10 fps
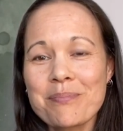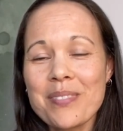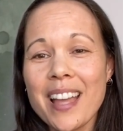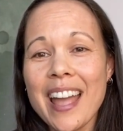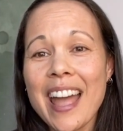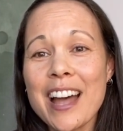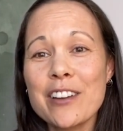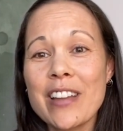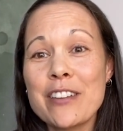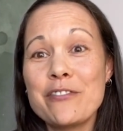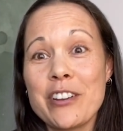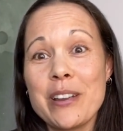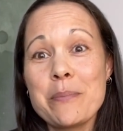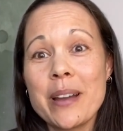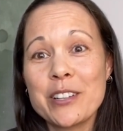I have a
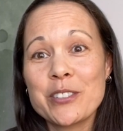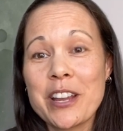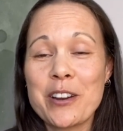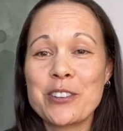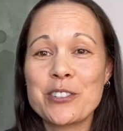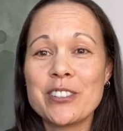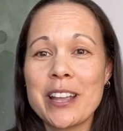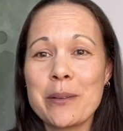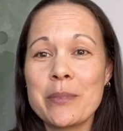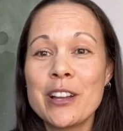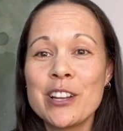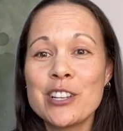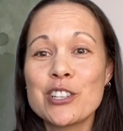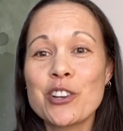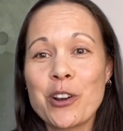very minor character named
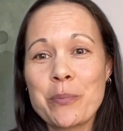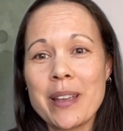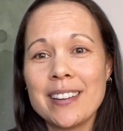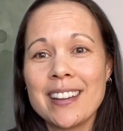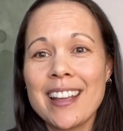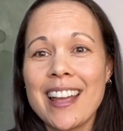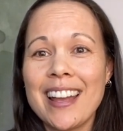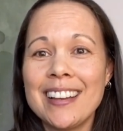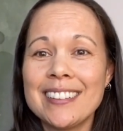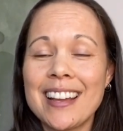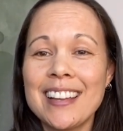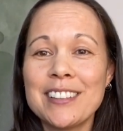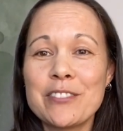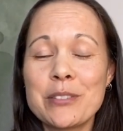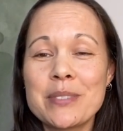Sharkbait, and I
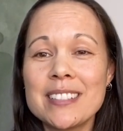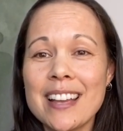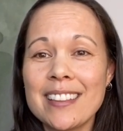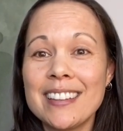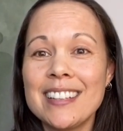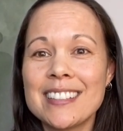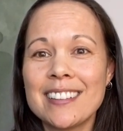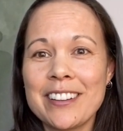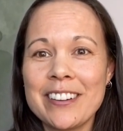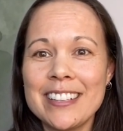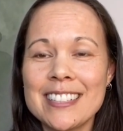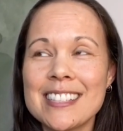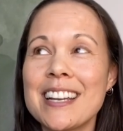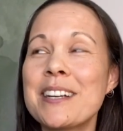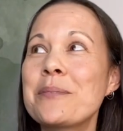love him to death. He's
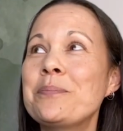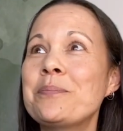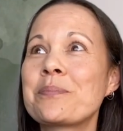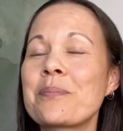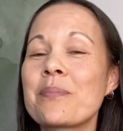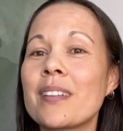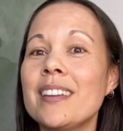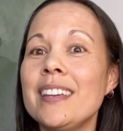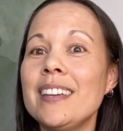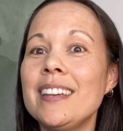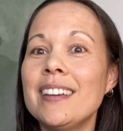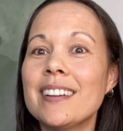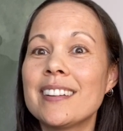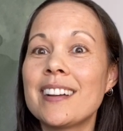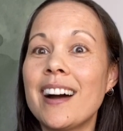hilarious. He
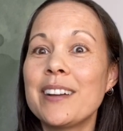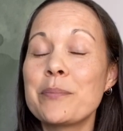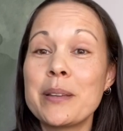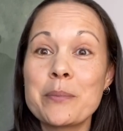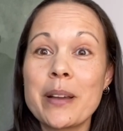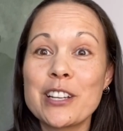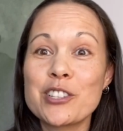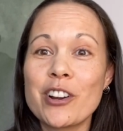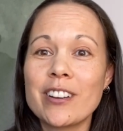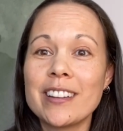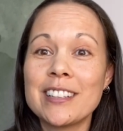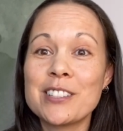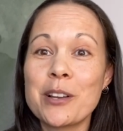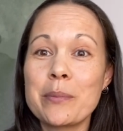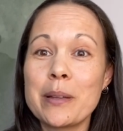got bitten by a shark in a
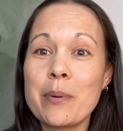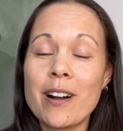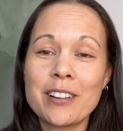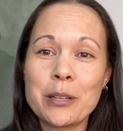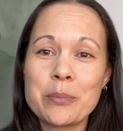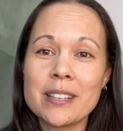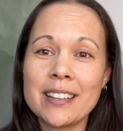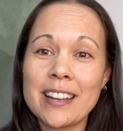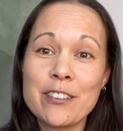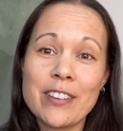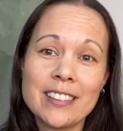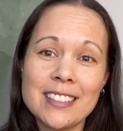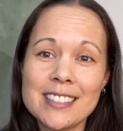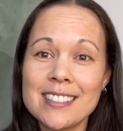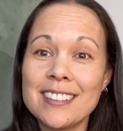zombie apocalypse, and I find
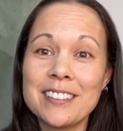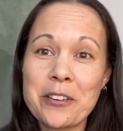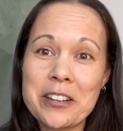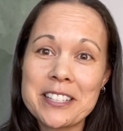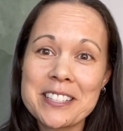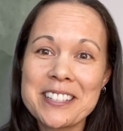this hilarious.